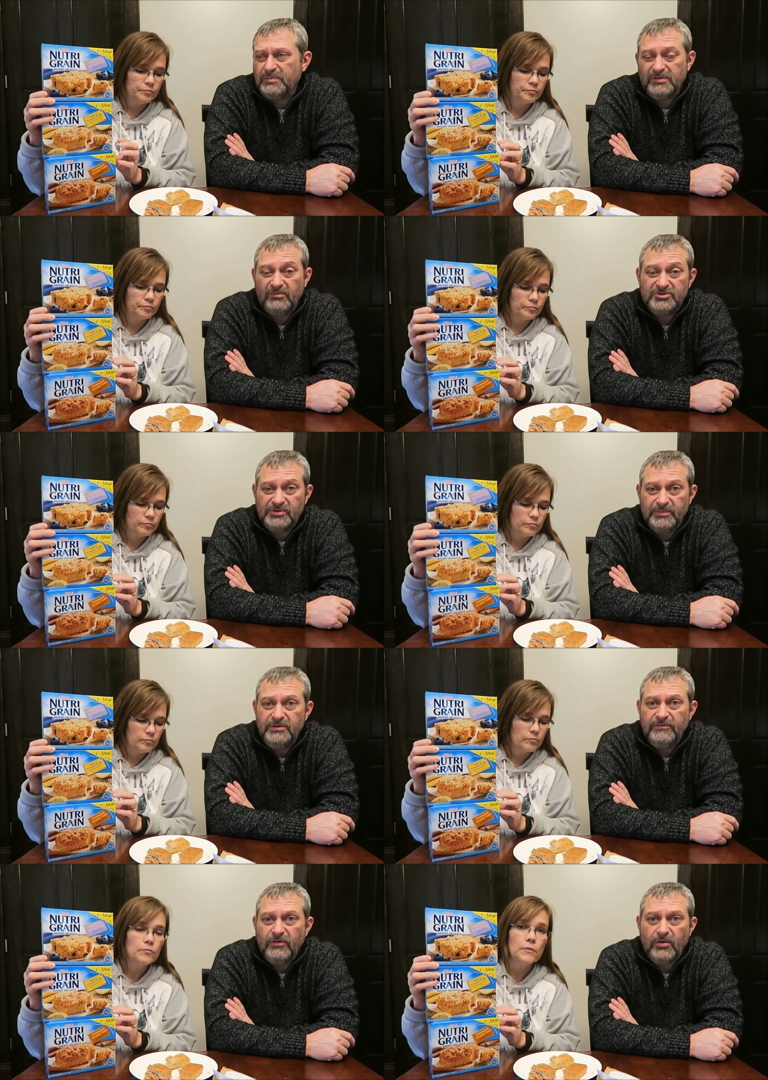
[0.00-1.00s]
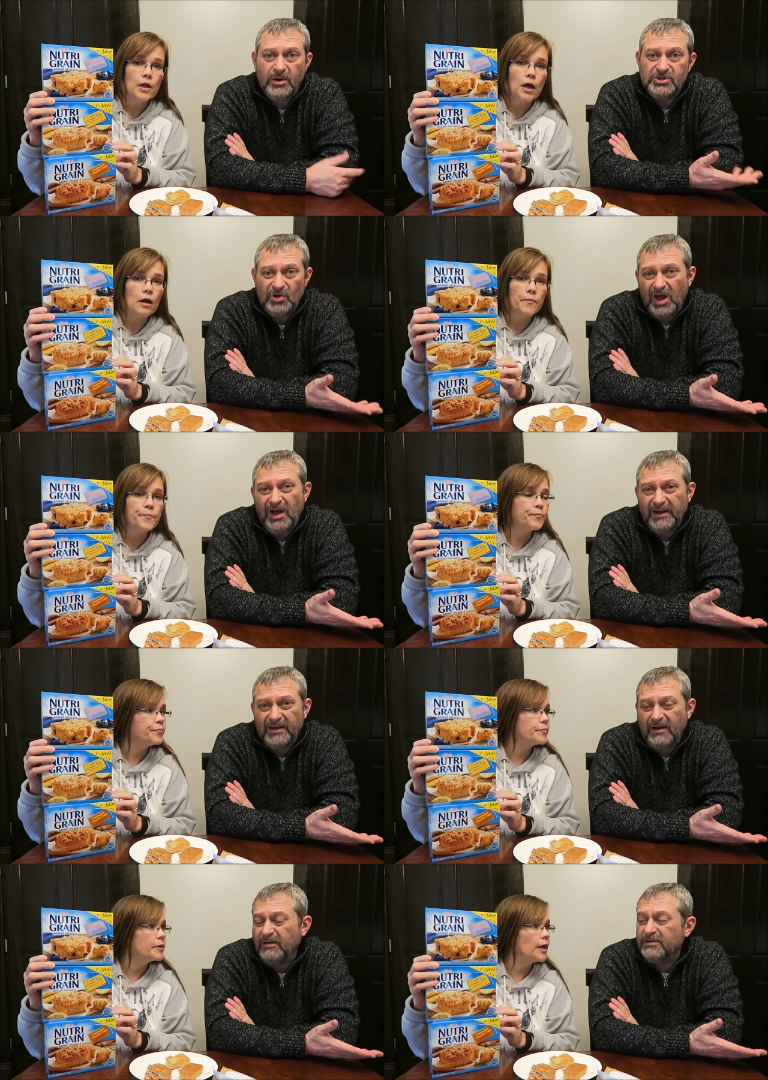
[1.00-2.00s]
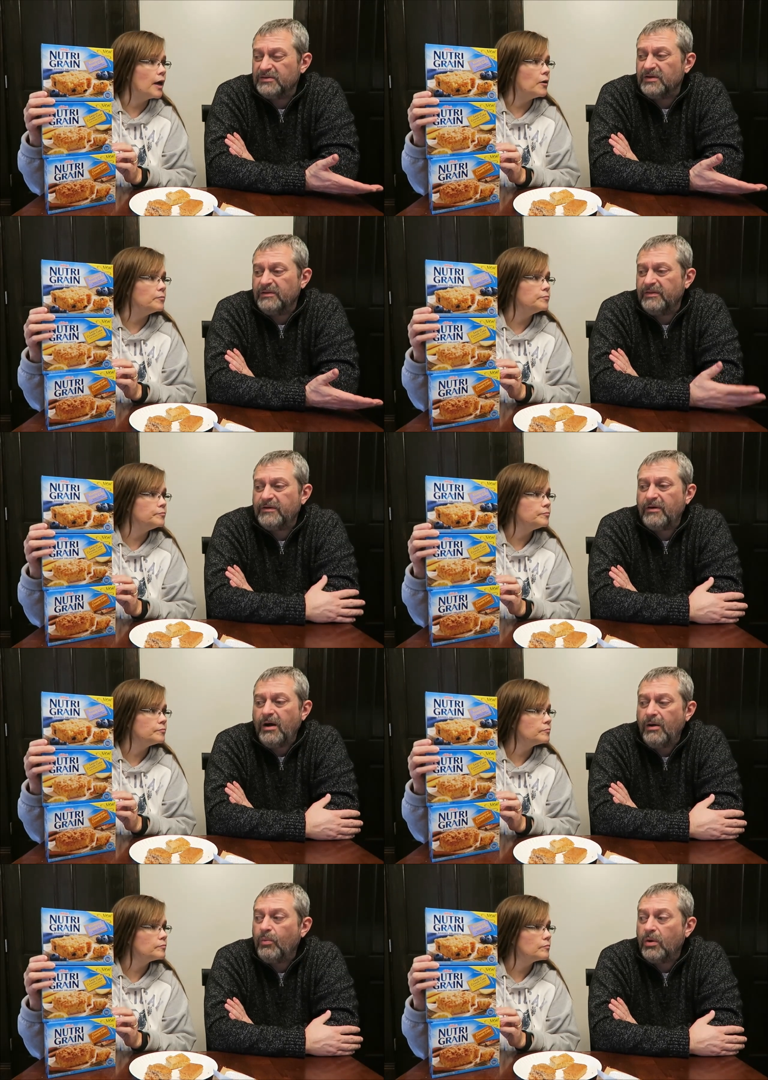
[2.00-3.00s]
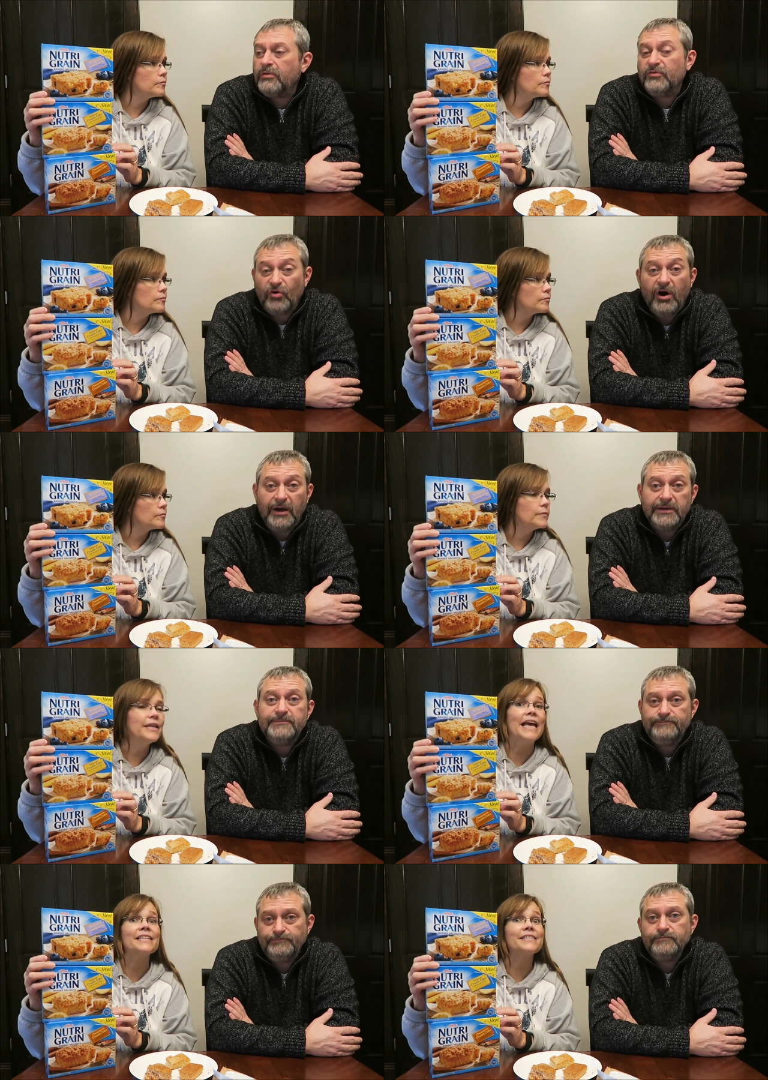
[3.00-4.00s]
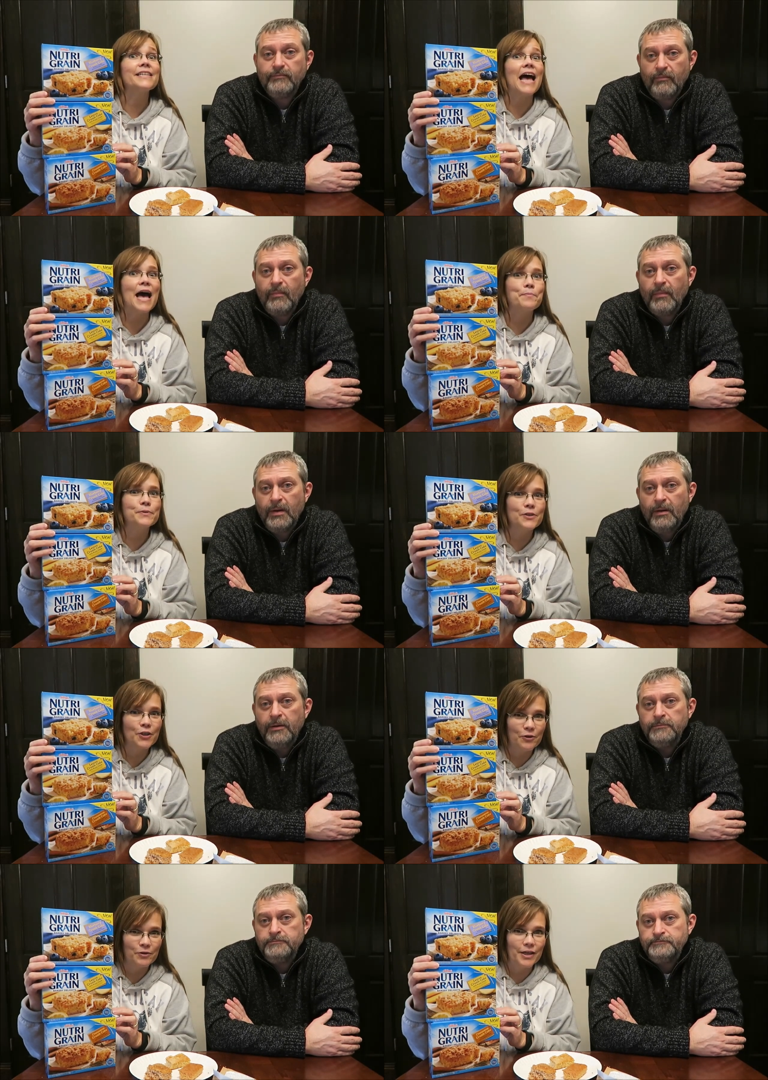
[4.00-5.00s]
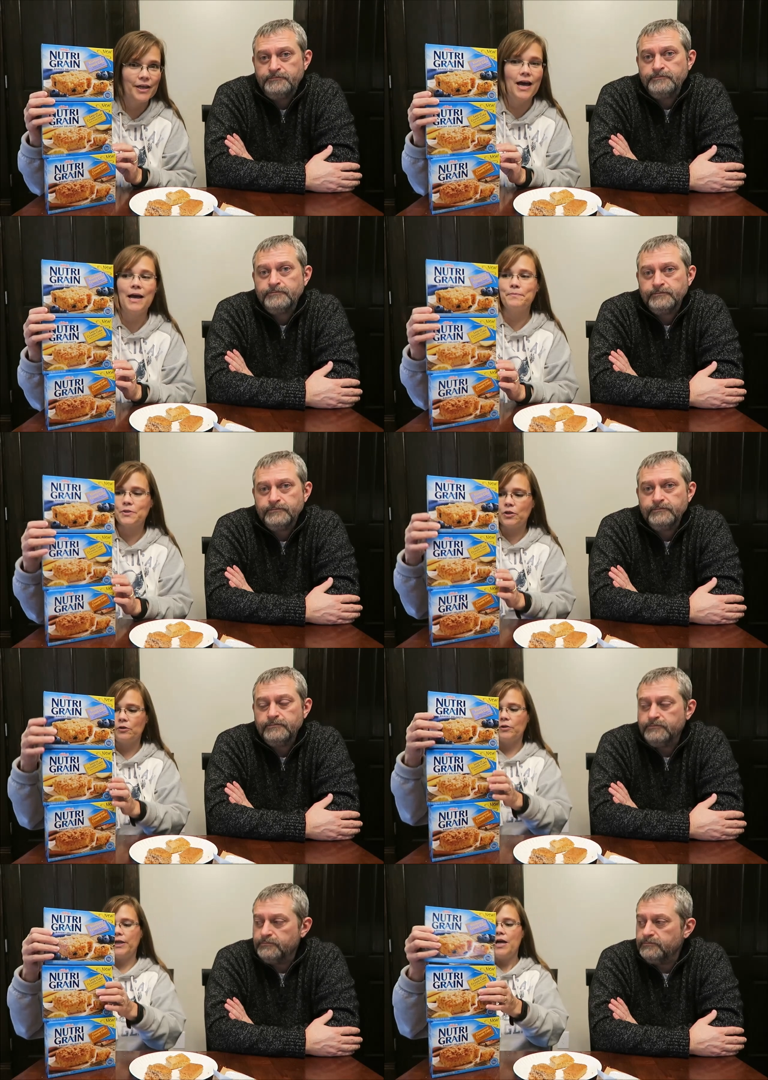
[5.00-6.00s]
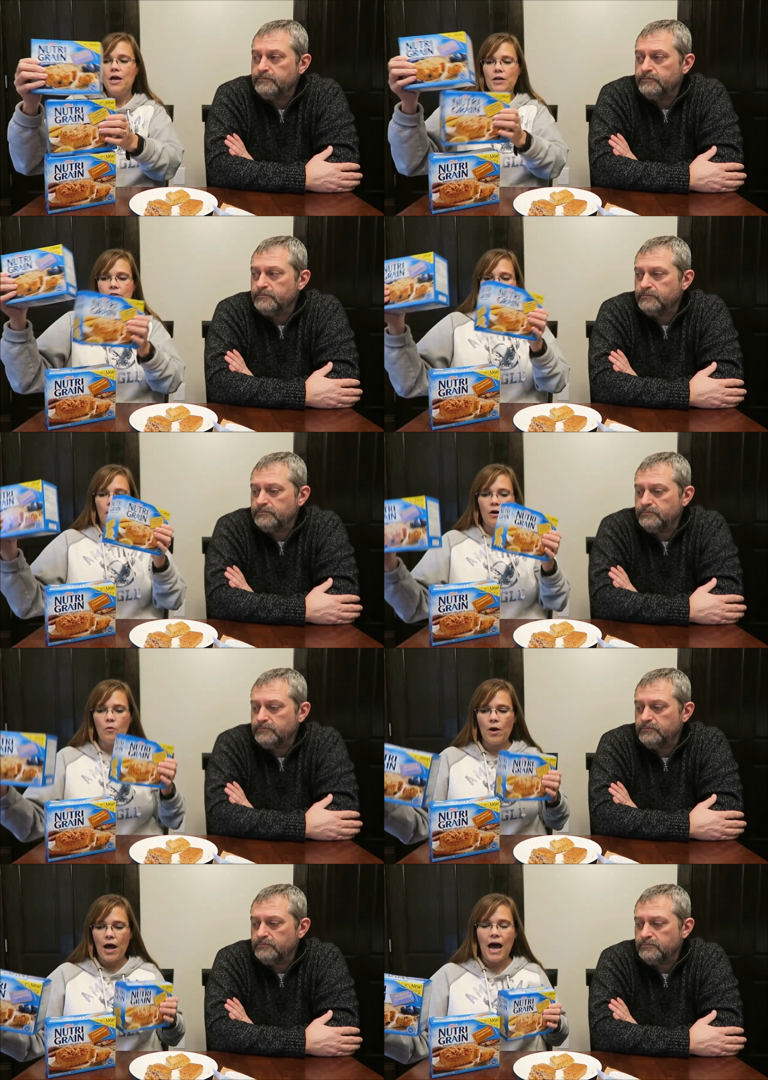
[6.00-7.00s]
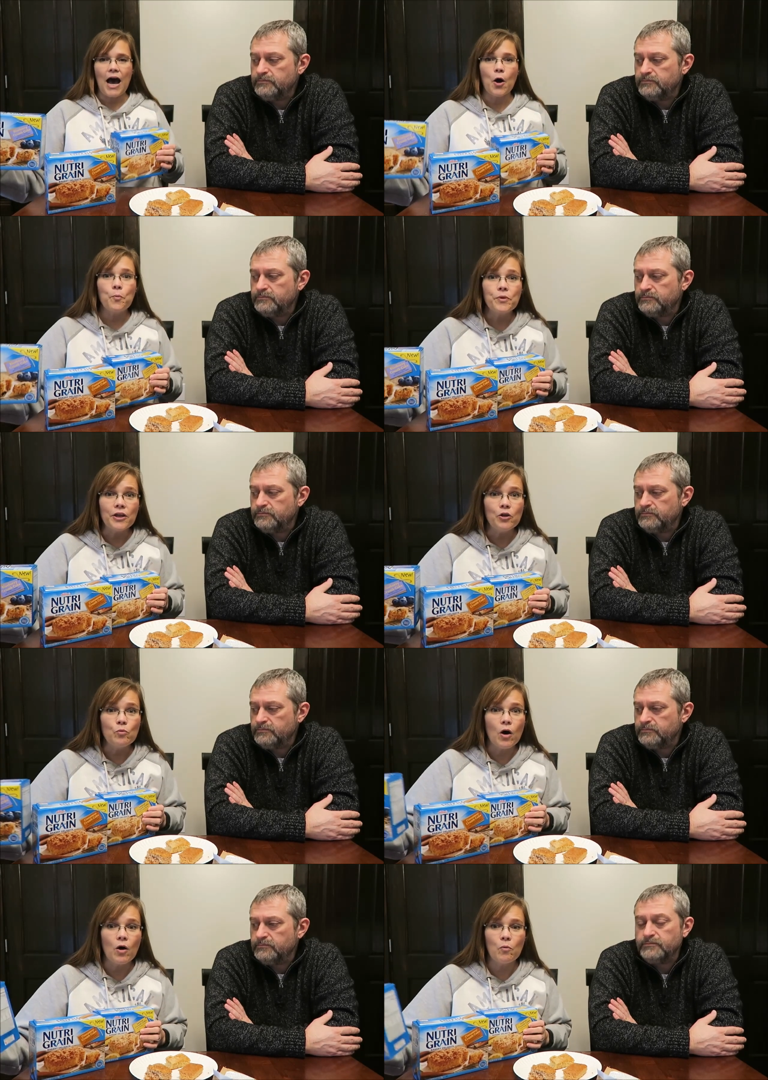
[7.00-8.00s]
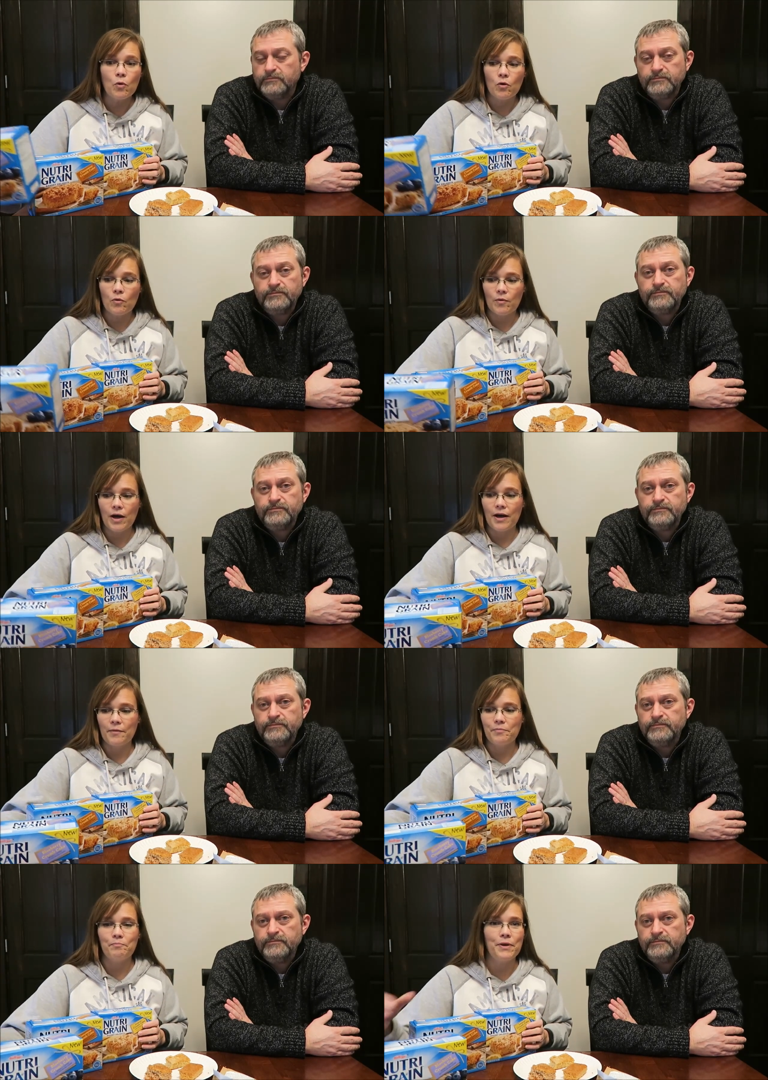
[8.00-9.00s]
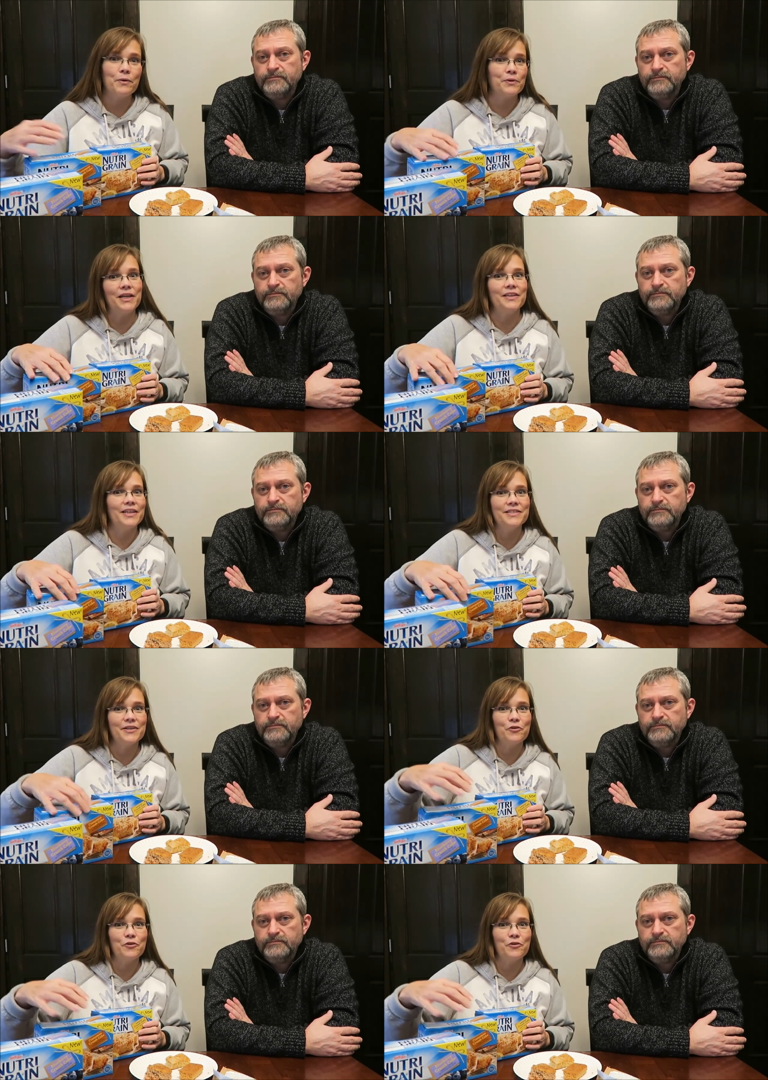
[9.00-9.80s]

Speaker 1: depends on what you're mood for, what yeah, you like. Honestly, yeah. they're all worth trying.
Speaker 2: Yes, absolutely, absolutely. So I hope that you all will uh, be able to get these